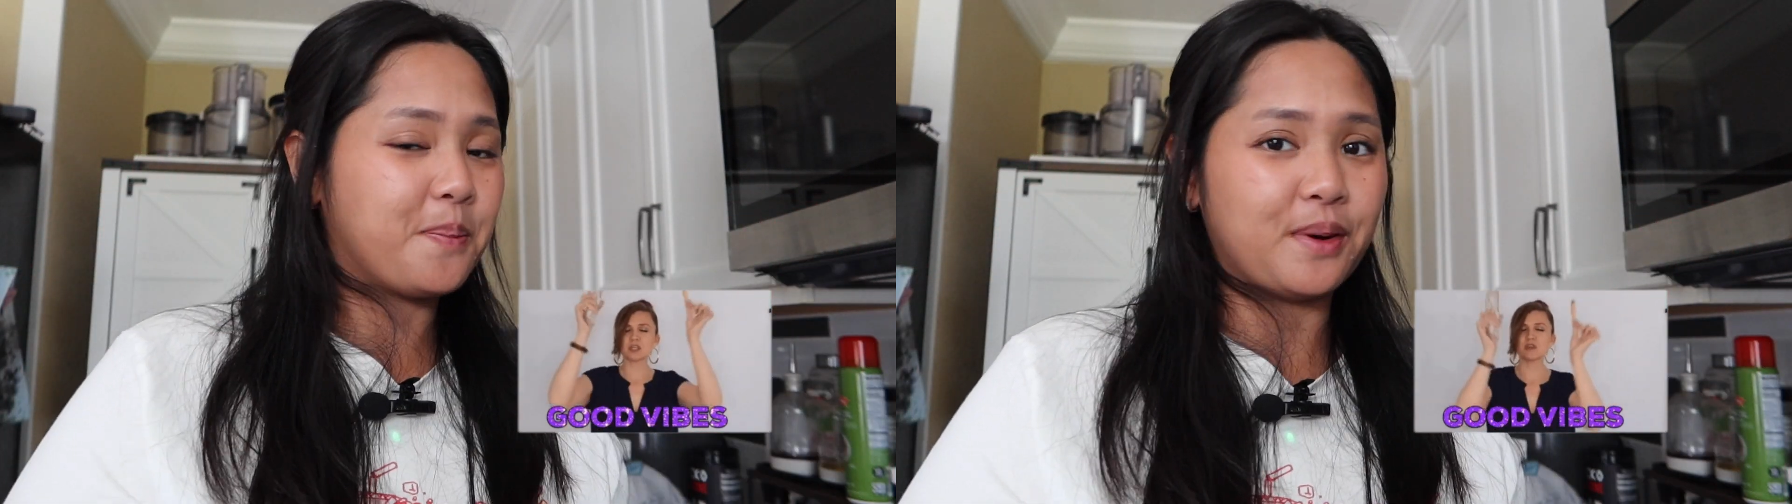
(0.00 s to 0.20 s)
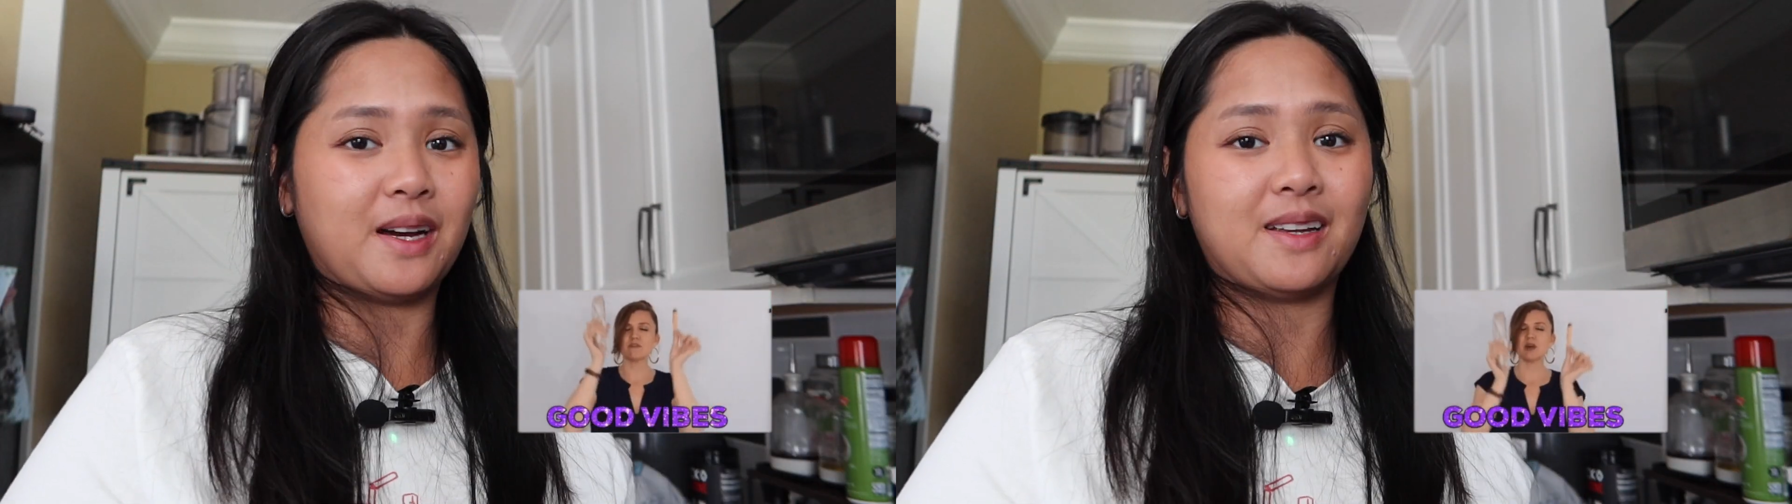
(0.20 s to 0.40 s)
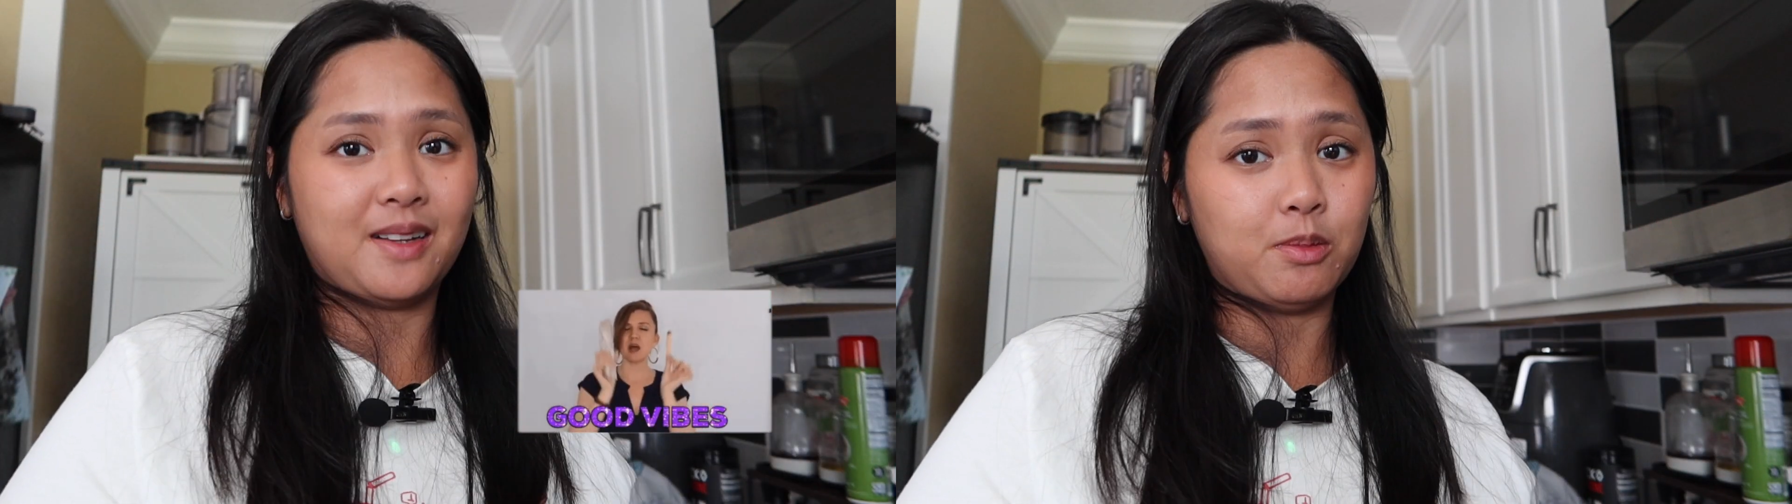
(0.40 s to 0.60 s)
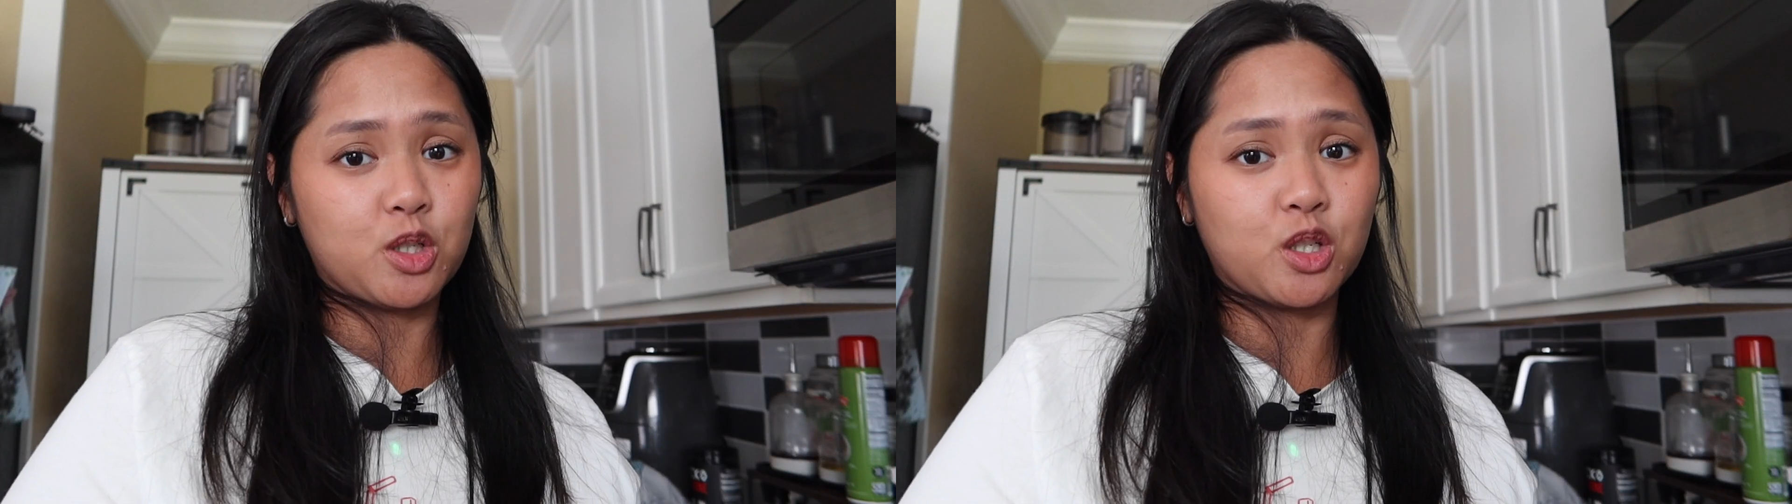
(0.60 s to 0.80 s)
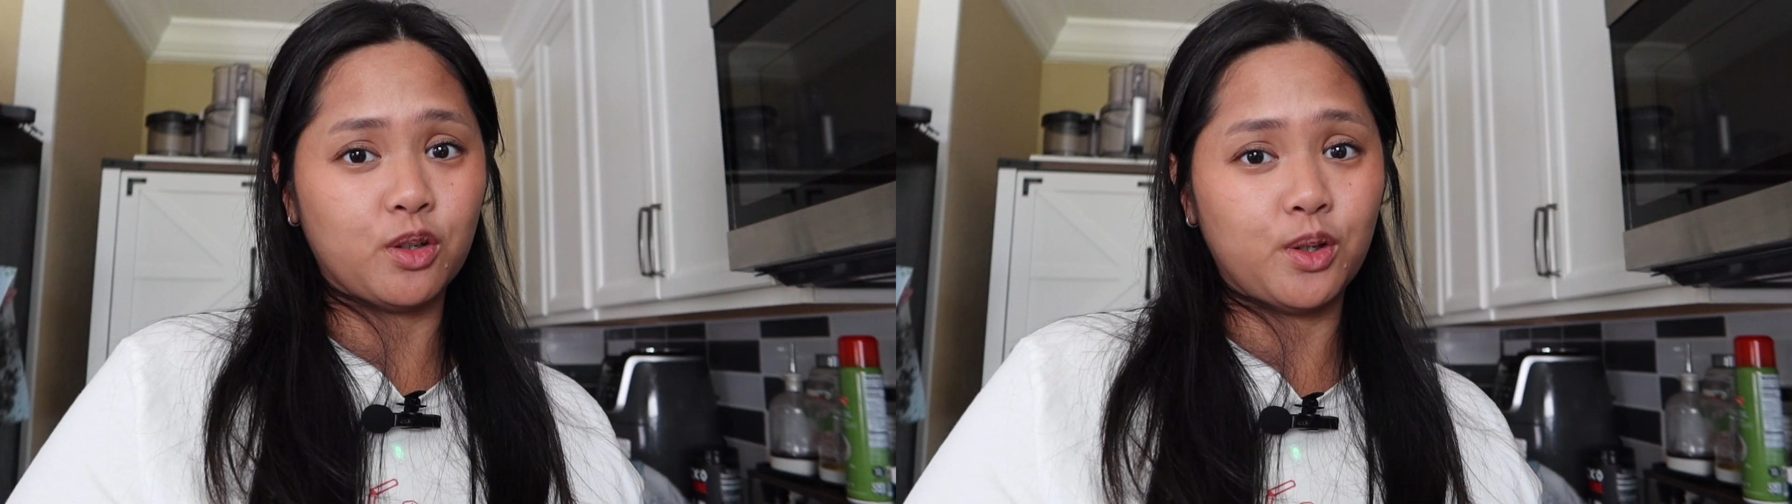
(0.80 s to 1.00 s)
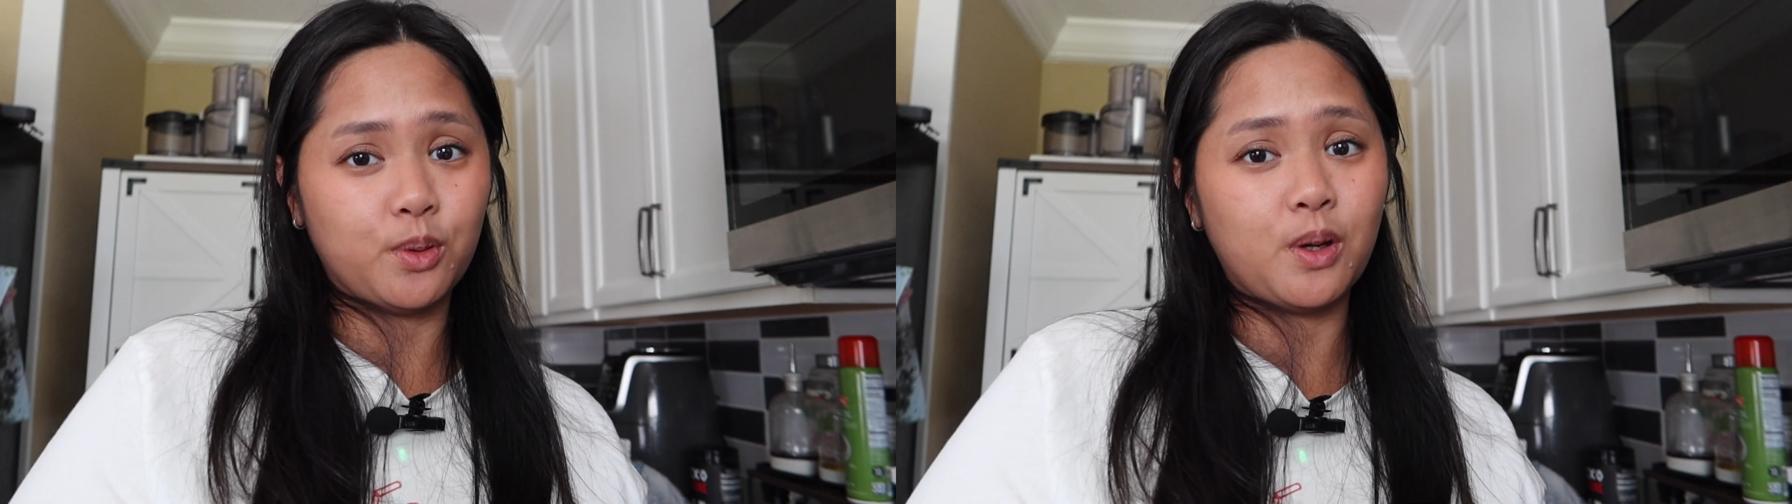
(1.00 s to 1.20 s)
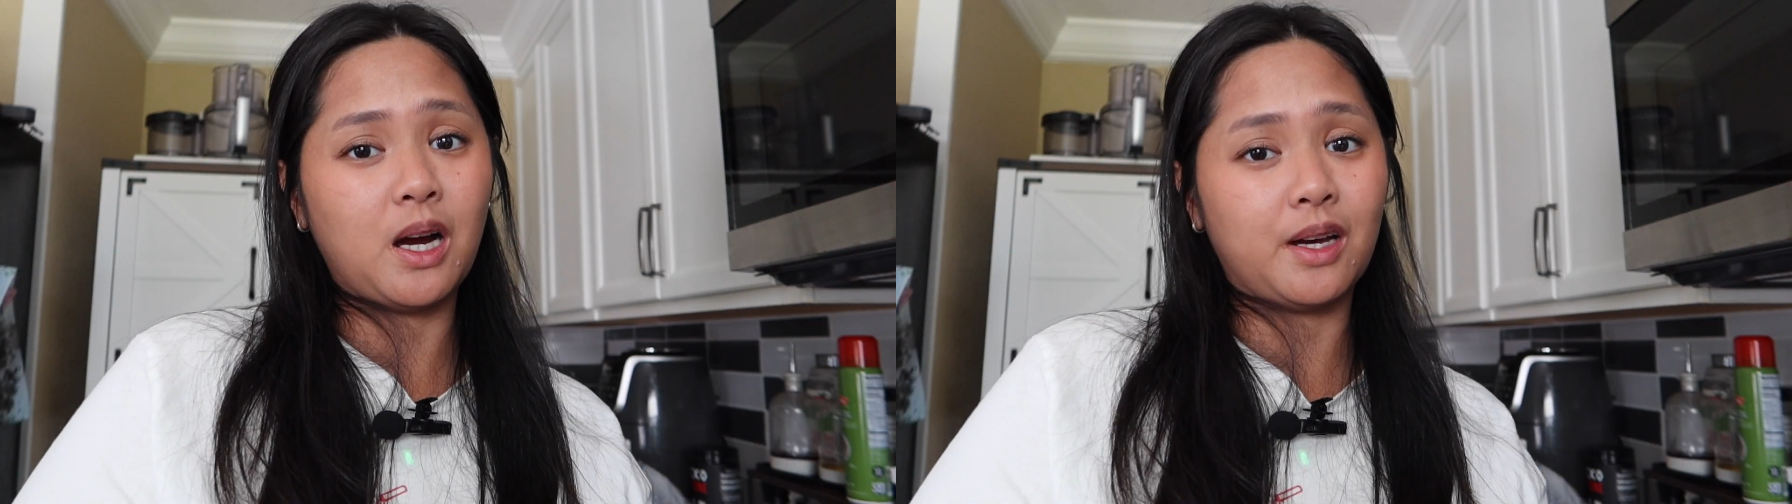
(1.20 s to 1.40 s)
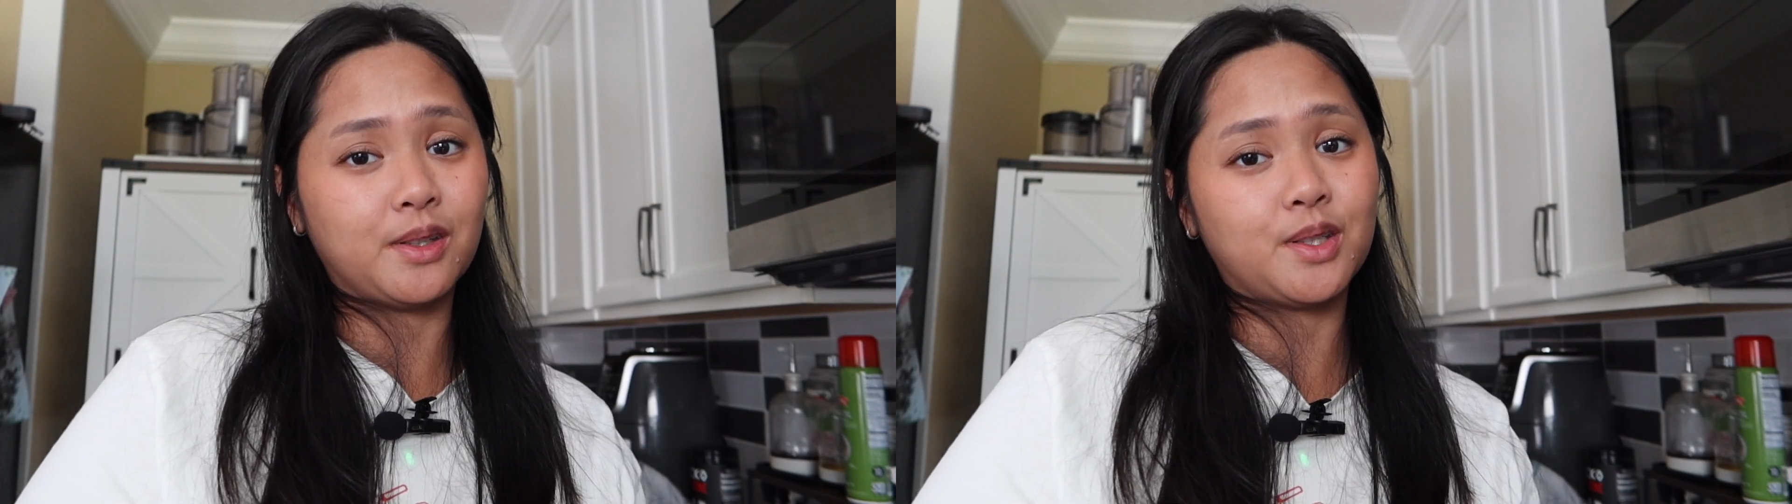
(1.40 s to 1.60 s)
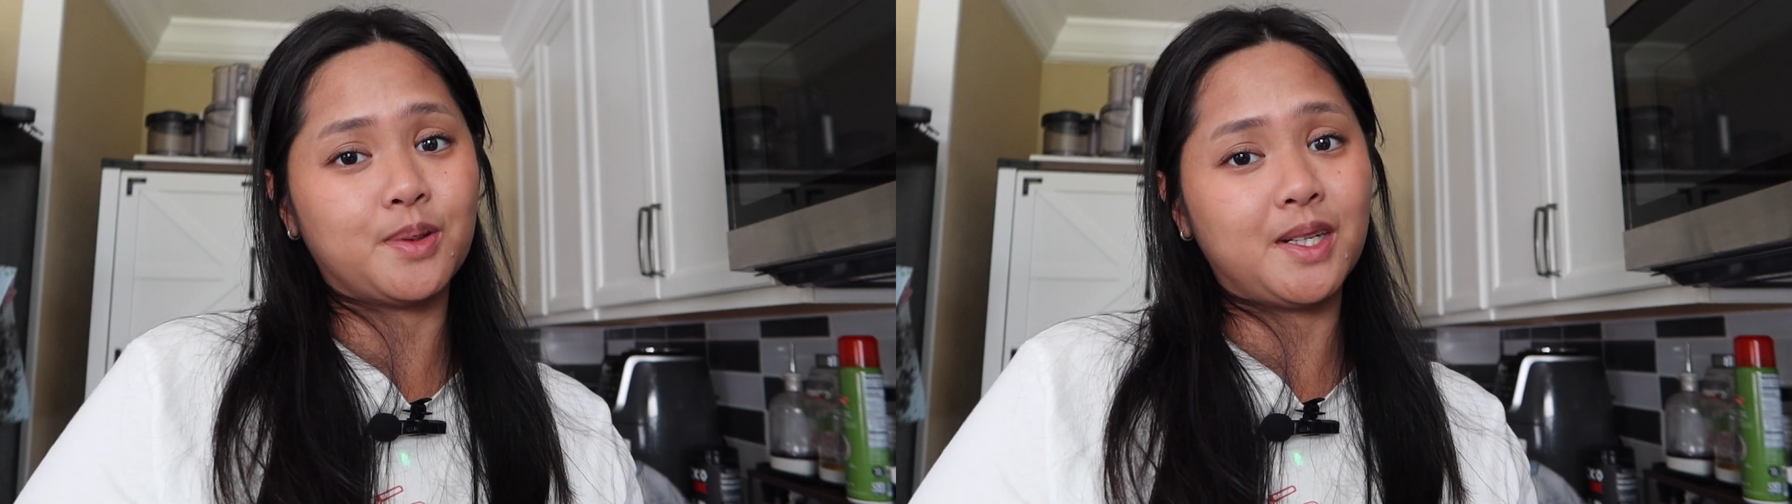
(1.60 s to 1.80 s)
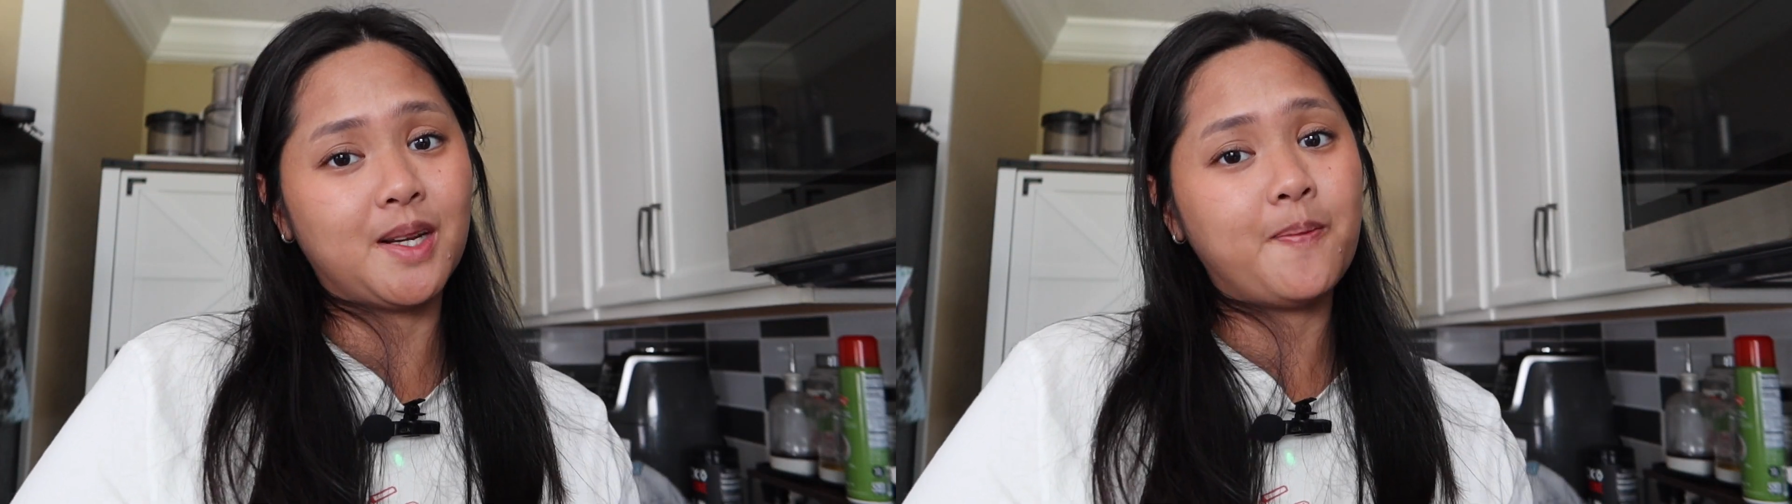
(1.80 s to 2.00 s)
But I'm going to show you how to
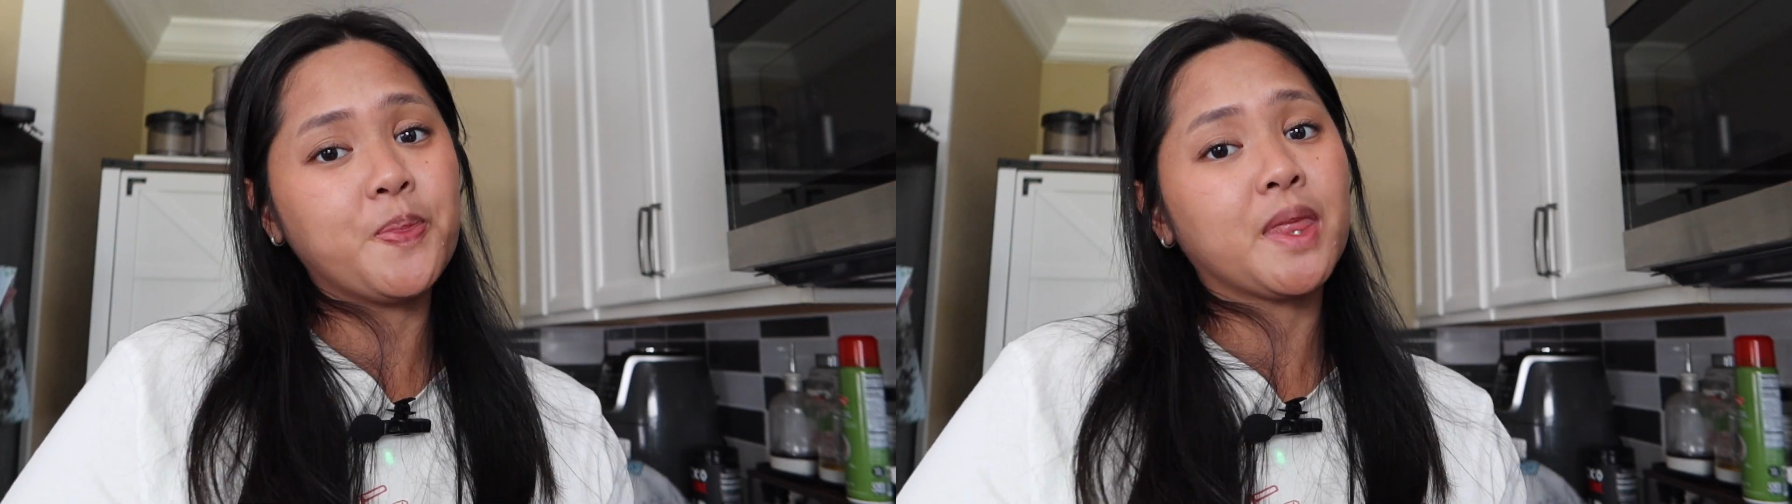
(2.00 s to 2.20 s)
do it